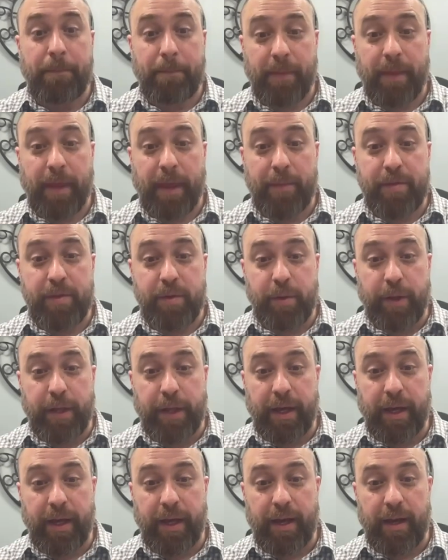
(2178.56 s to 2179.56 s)
Absolutely.
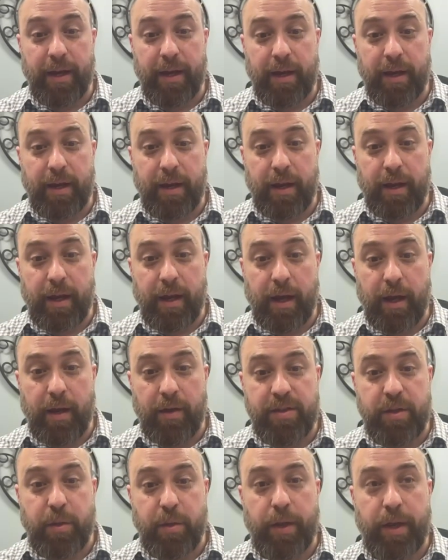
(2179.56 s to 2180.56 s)
And
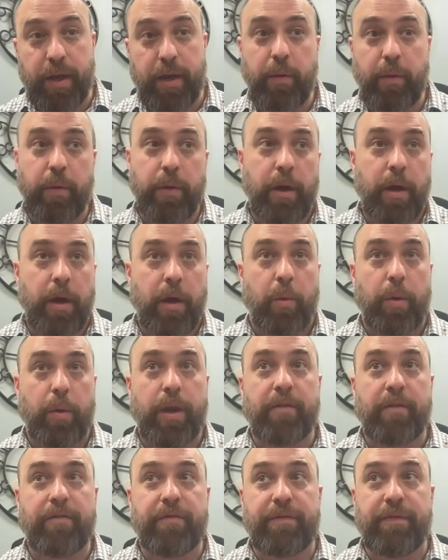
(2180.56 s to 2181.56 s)
so we
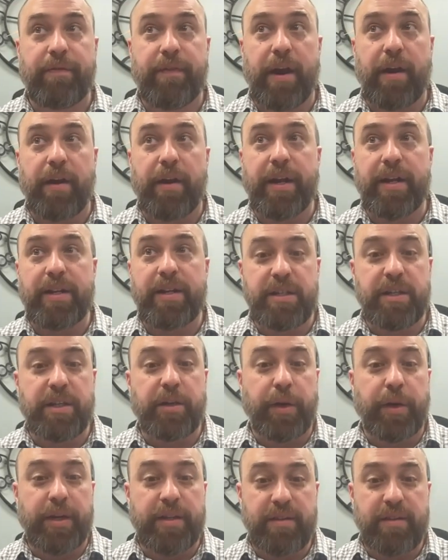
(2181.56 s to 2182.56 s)
have varying
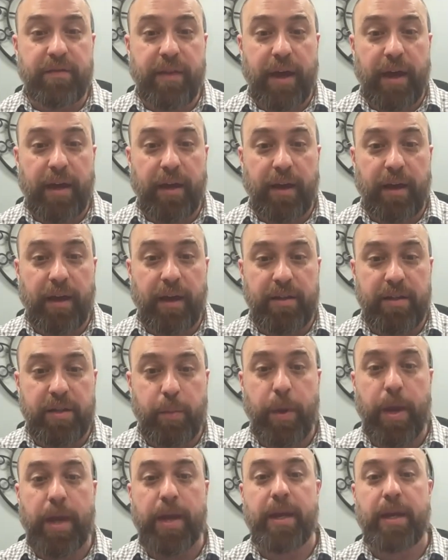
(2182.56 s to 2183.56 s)
degrees of that,
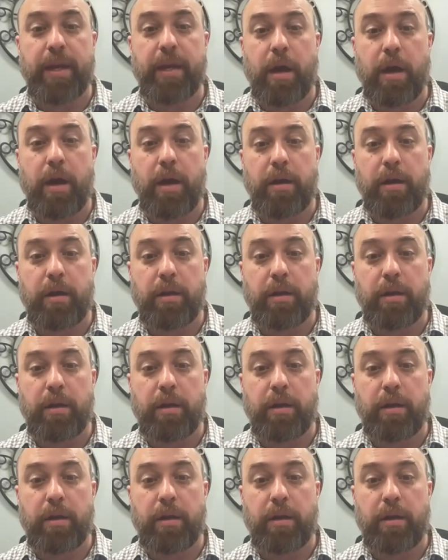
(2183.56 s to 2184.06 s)
depending on